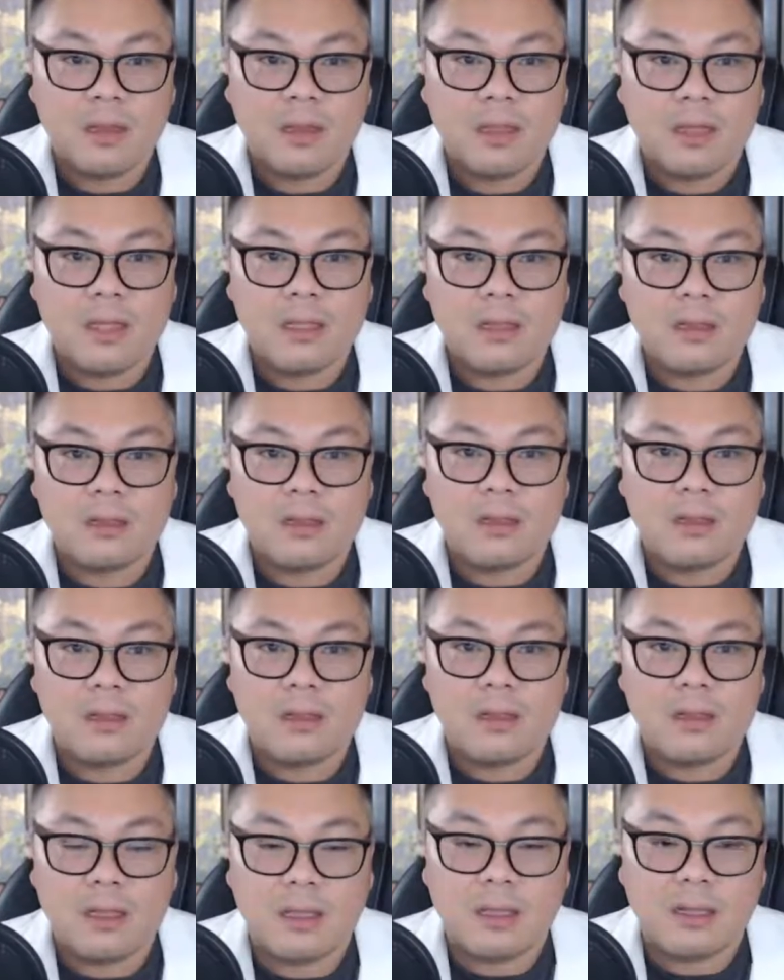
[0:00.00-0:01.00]
And
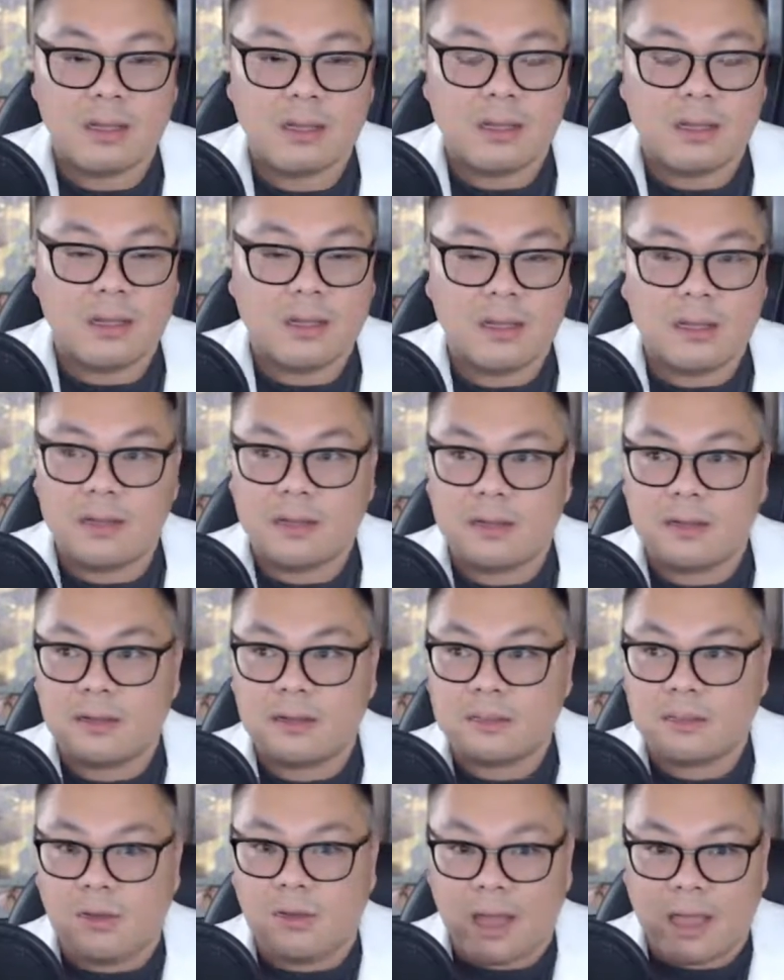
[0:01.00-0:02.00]

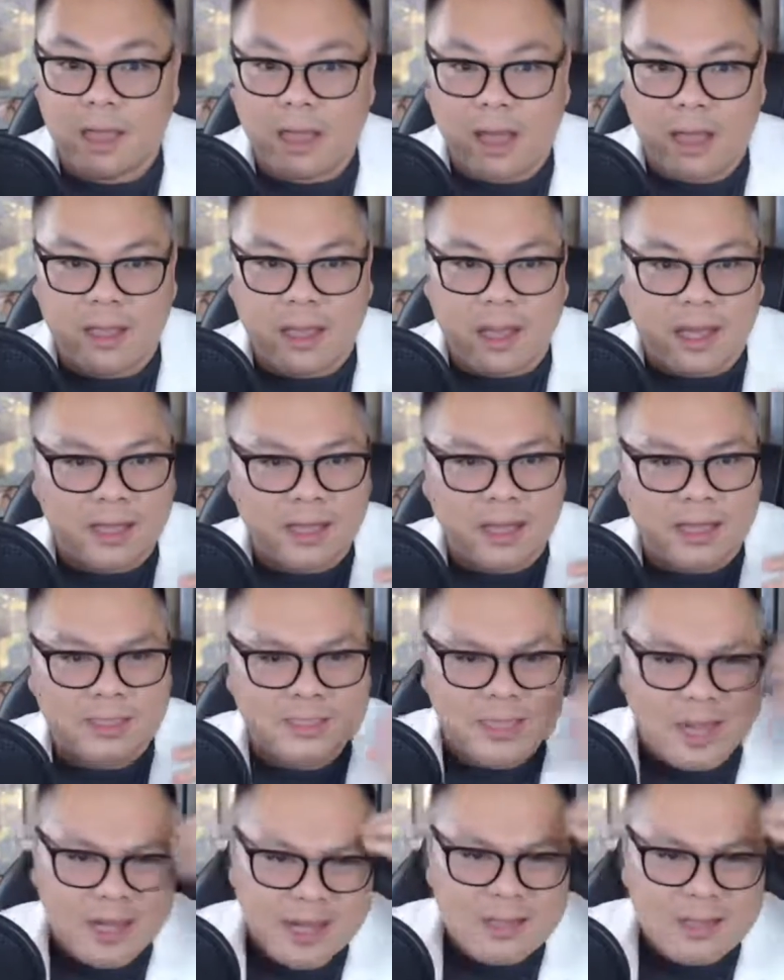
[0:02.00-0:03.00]
so I
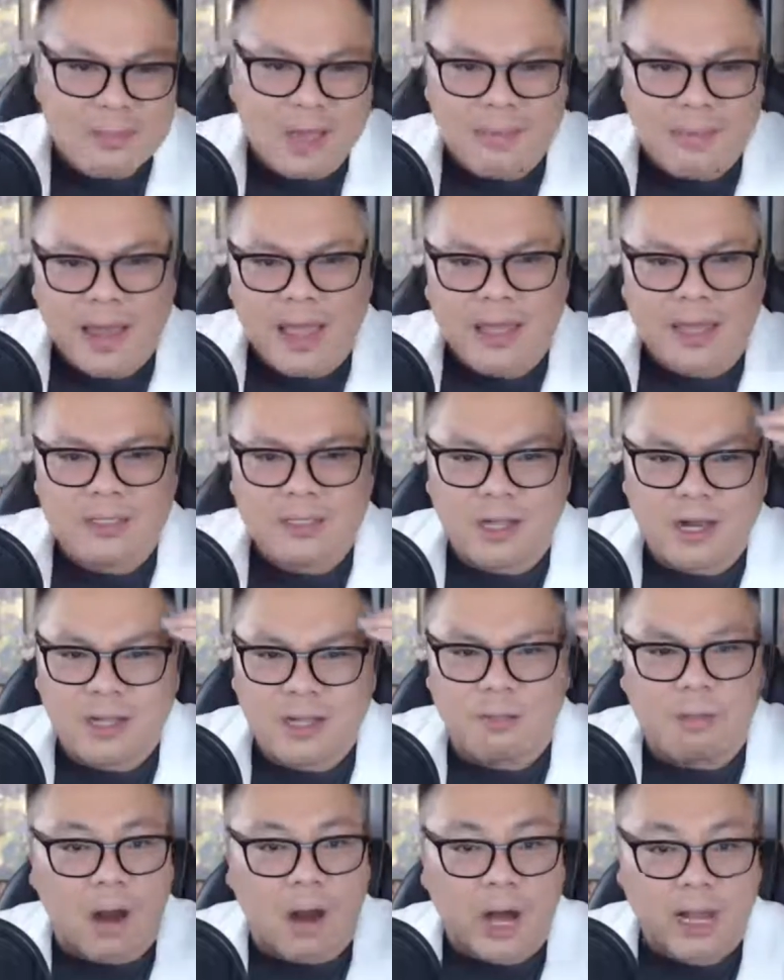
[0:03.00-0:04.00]
started in my mind. I
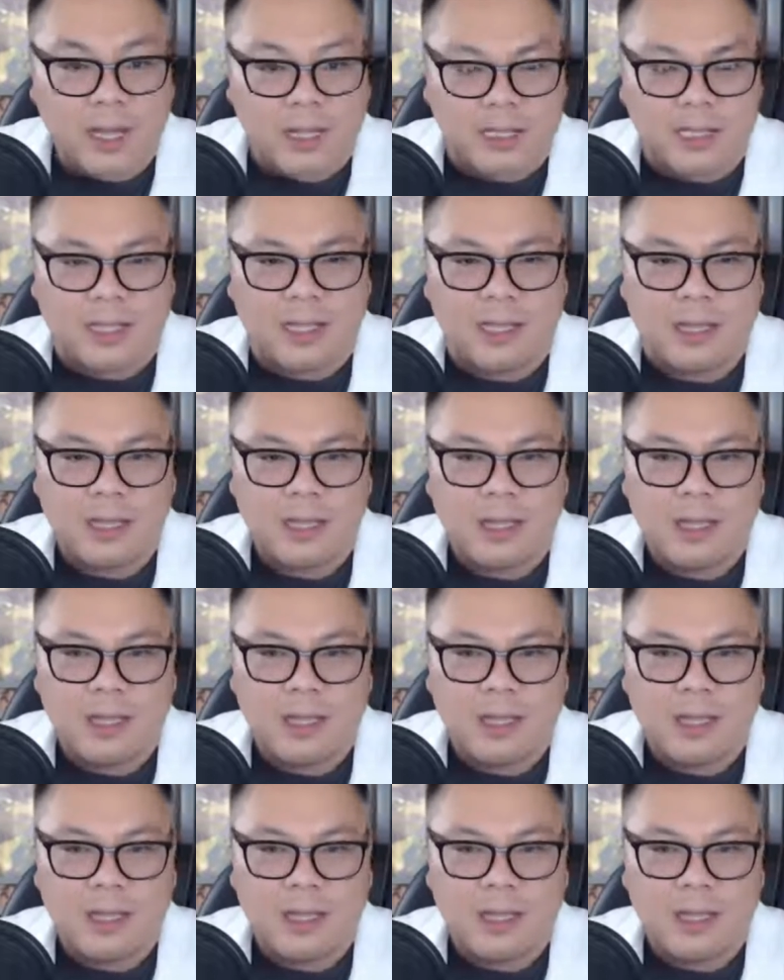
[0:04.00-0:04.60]
started bargaining.